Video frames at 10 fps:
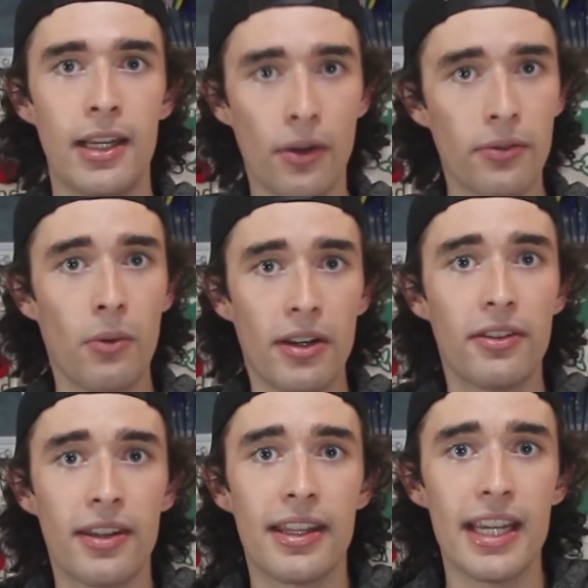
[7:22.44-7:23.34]
also wanted to
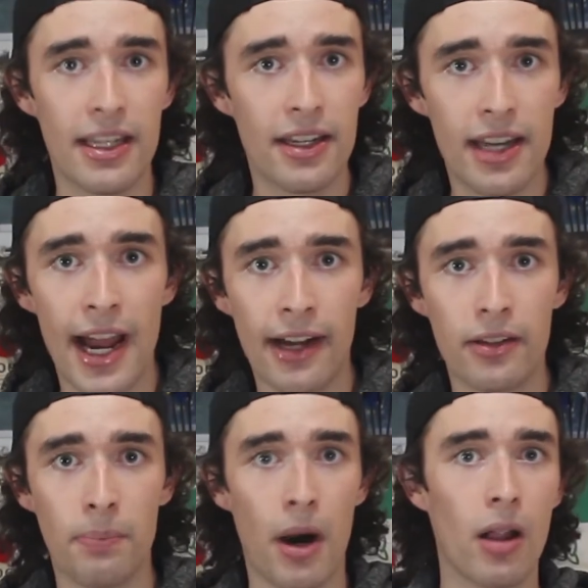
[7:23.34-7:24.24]
see the Indian
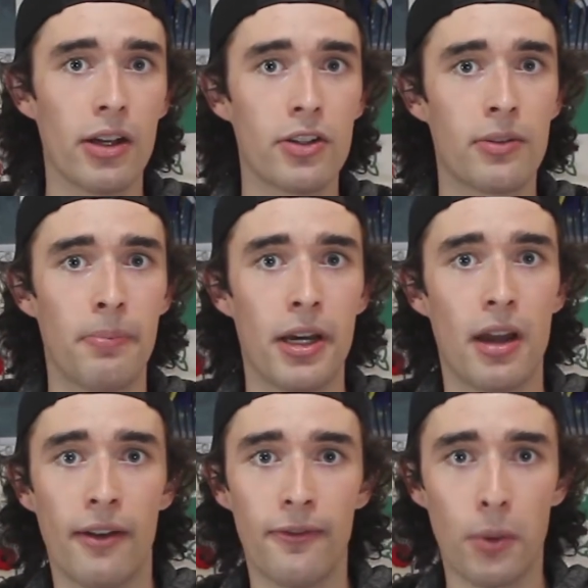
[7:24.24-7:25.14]
Act abolished, but
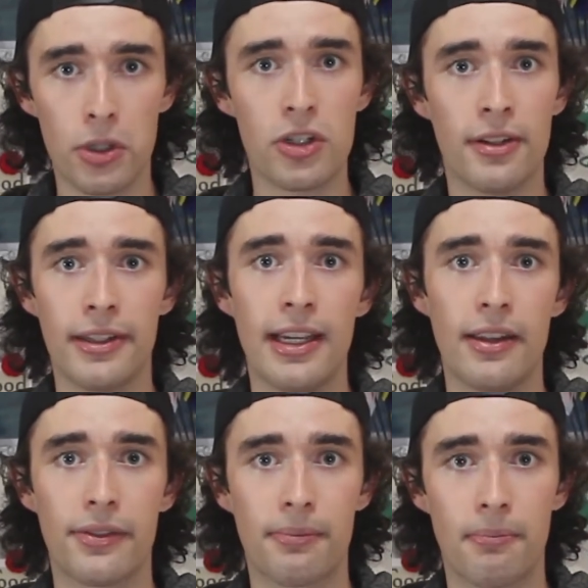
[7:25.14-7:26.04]
unfortunately
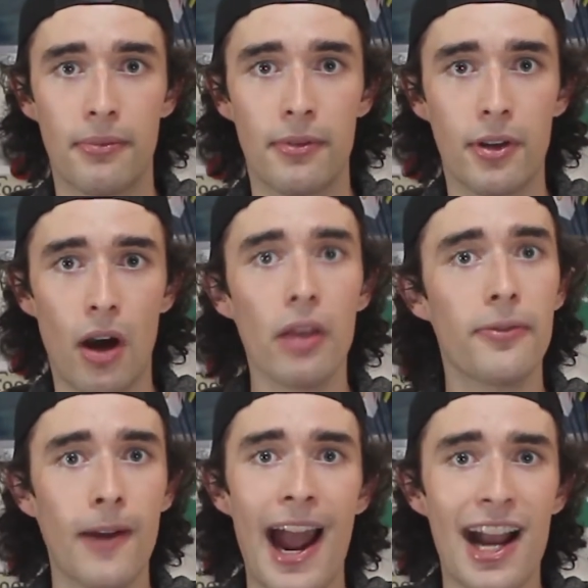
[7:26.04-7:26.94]
his calls
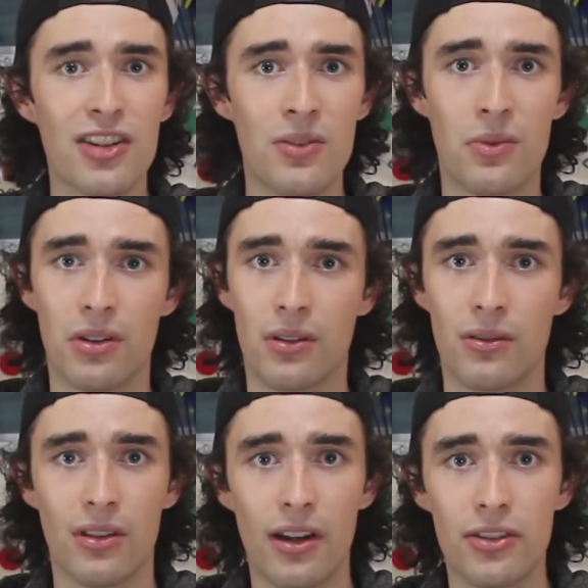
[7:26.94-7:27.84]
for action were
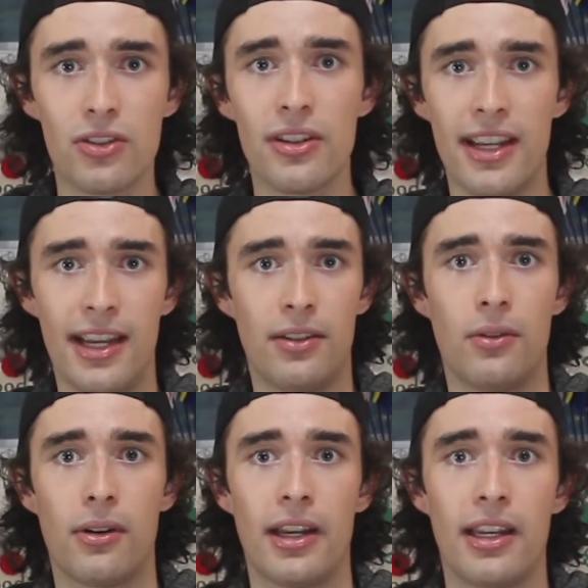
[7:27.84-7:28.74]
largely
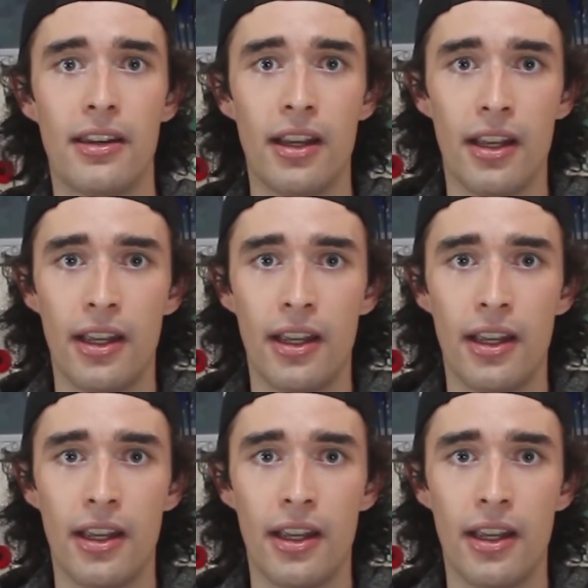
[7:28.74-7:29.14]
ignored and